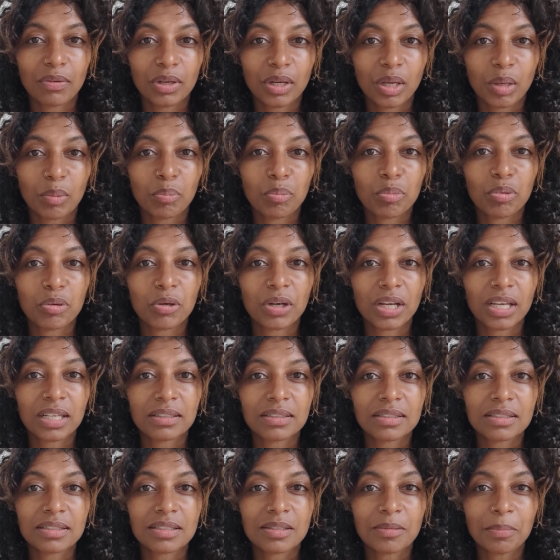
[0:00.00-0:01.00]
and I
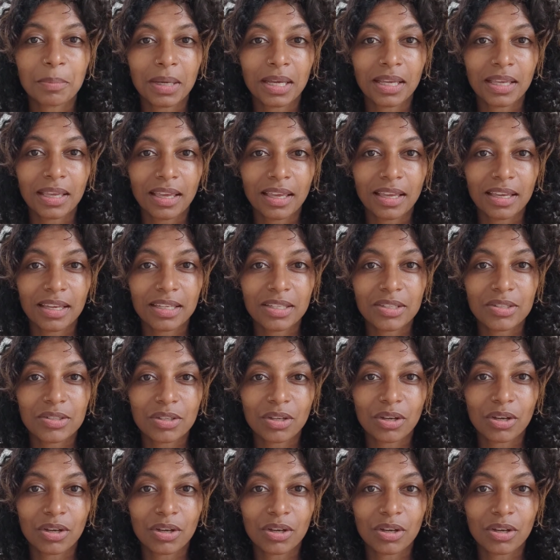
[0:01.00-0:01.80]
practiced my ass